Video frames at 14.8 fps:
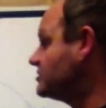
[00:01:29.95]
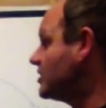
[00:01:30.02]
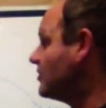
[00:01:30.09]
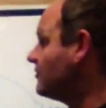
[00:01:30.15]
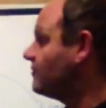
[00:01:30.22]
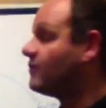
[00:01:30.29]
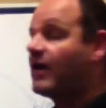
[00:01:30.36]

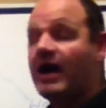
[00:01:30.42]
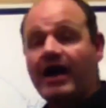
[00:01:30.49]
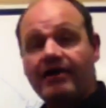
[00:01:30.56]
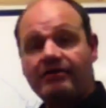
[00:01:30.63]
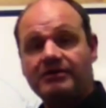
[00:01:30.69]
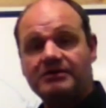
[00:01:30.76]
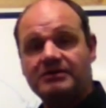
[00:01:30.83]
So
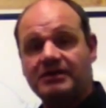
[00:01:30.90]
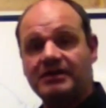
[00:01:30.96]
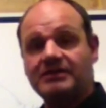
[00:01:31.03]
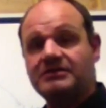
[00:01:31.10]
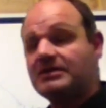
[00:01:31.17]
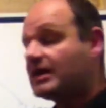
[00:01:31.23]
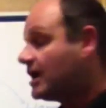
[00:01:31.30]

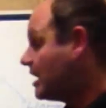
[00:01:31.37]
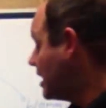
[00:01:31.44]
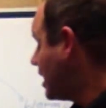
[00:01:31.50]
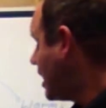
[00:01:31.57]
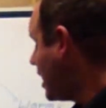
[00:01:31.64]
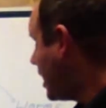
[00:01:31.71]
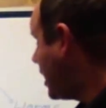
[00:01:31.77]
viruses
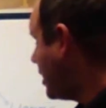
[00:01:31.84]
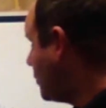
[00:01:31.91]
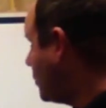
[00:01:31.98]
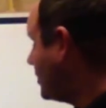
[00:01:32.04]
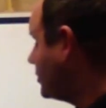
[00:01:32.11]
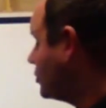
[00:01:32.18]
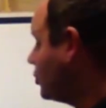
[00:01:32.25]
are
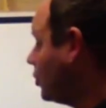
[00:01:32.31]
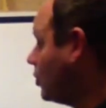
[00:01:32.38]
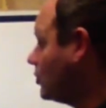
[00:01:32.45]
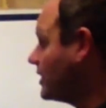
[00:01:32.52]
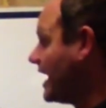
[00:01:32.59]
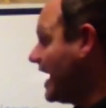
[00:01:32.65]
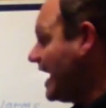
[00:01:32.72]
what are
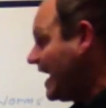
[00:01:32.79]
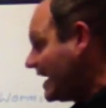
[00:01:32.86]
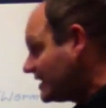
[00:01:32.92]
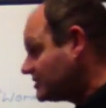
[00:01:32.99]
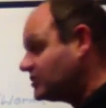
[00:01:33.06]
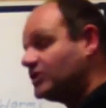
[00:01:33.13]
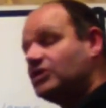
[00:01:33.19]
called
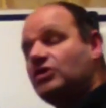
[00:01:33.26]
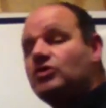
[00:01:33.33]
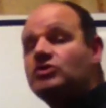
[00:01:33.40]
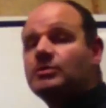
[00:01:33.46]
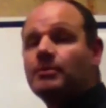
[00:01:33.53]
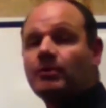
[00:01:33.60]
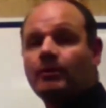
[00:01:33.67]

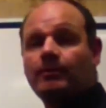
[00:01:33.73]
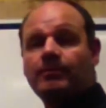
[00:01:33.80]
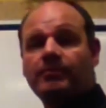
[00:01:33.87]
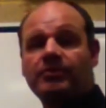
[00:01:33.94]
executable.